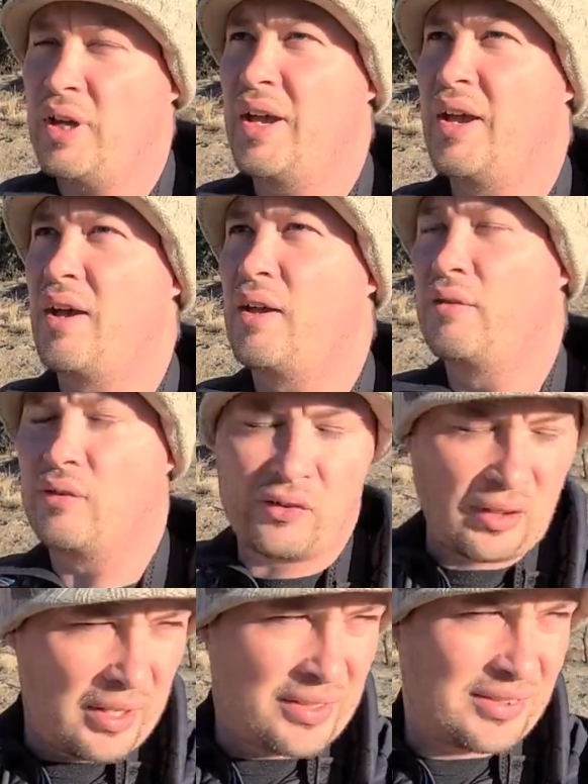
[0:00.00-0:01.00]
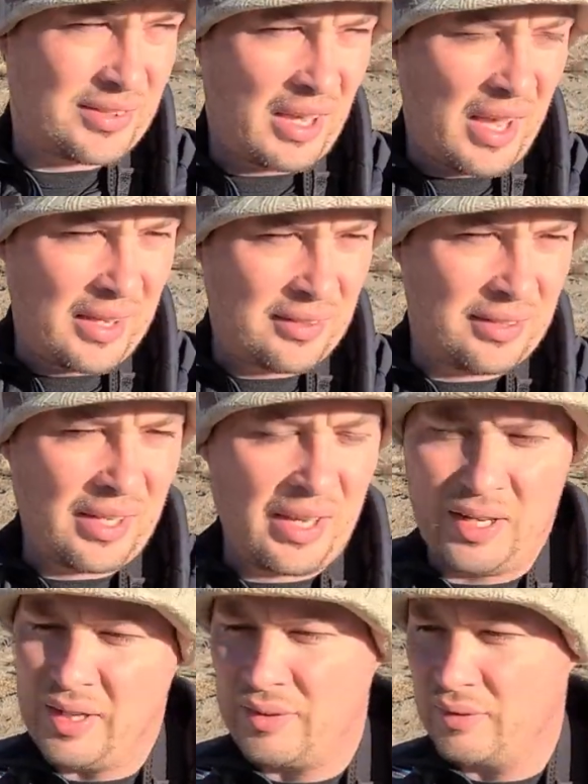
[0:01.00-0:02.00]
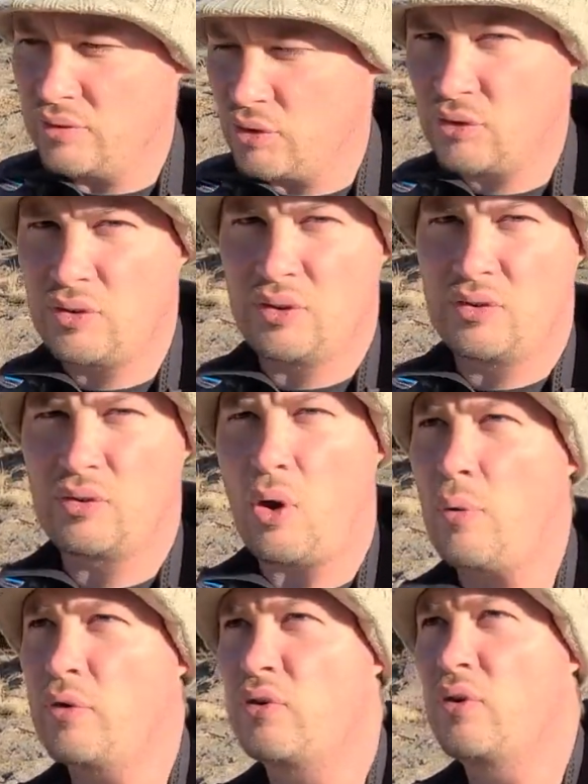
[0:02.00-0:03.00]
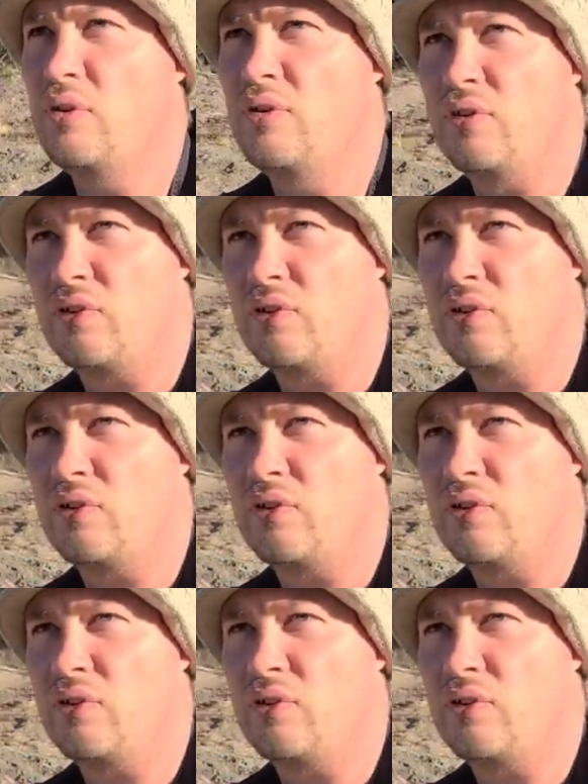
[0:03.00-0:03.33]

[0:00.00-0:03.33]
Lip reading: and sunset, and just, it's always good to